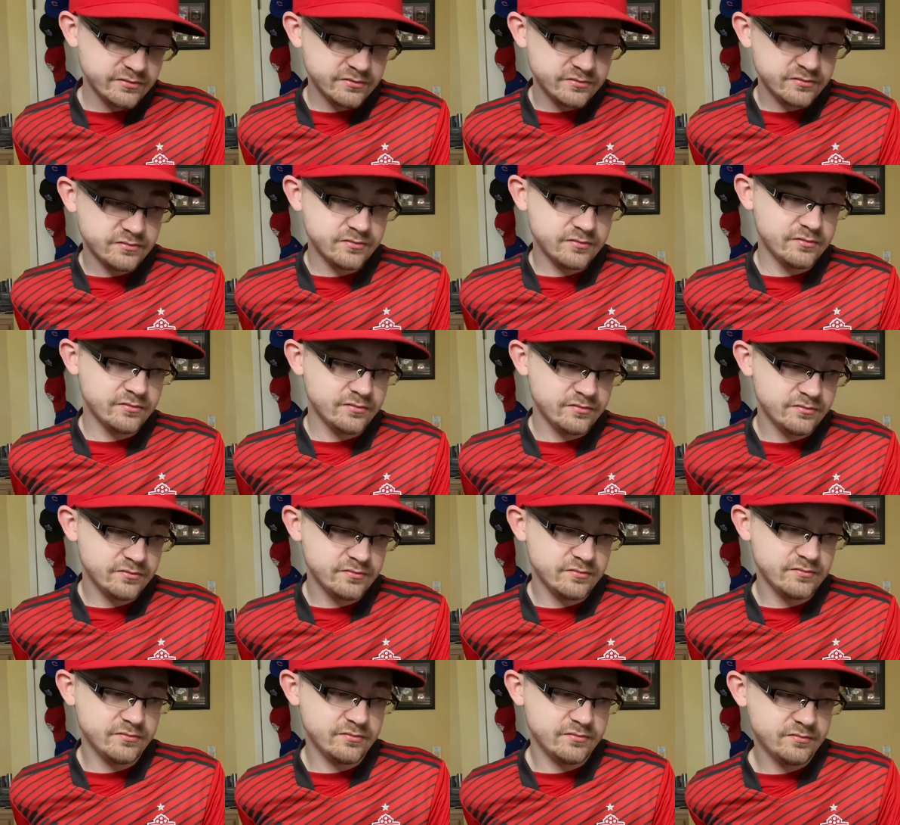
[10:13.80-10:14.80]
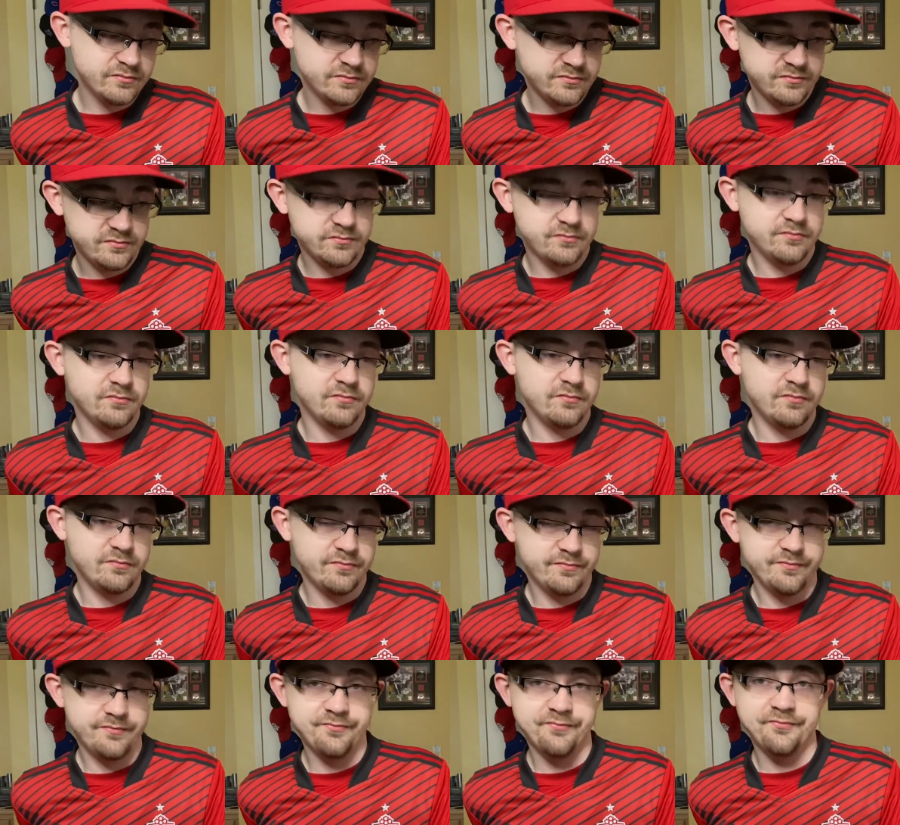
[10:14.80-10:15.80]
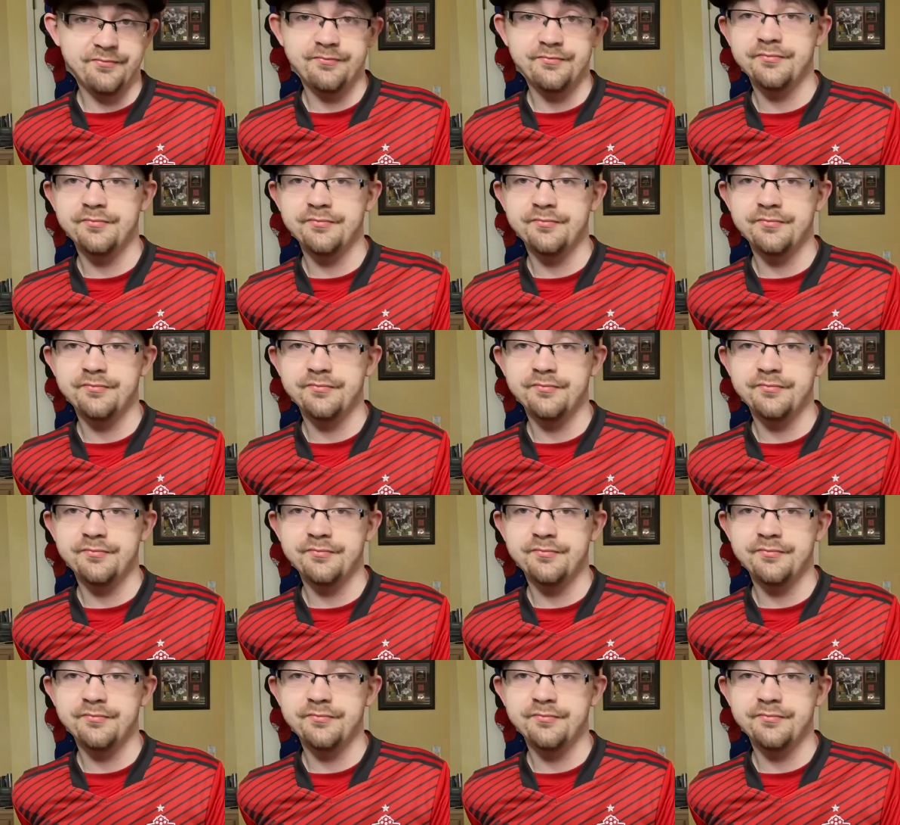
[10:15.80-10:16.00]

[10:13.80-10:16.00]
Nothing is said.